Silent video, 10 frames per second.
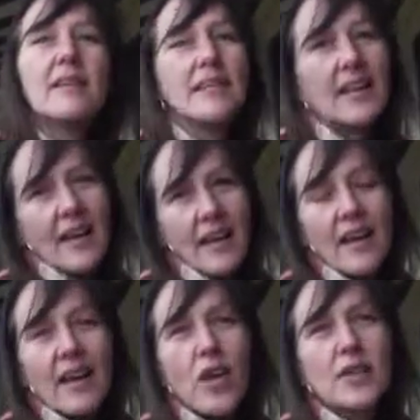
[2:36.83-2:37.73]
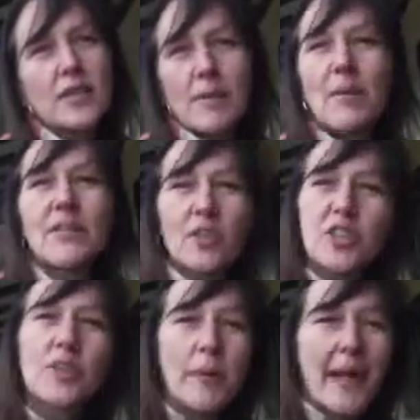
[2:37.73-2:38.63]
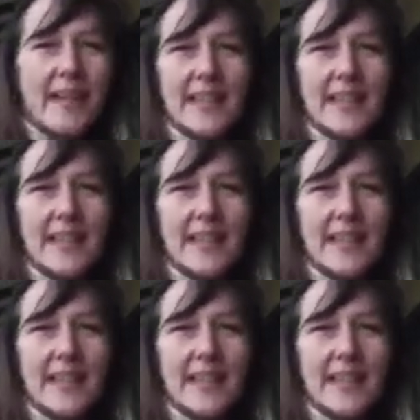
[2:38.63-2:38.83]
Yeah, like someone's got your back.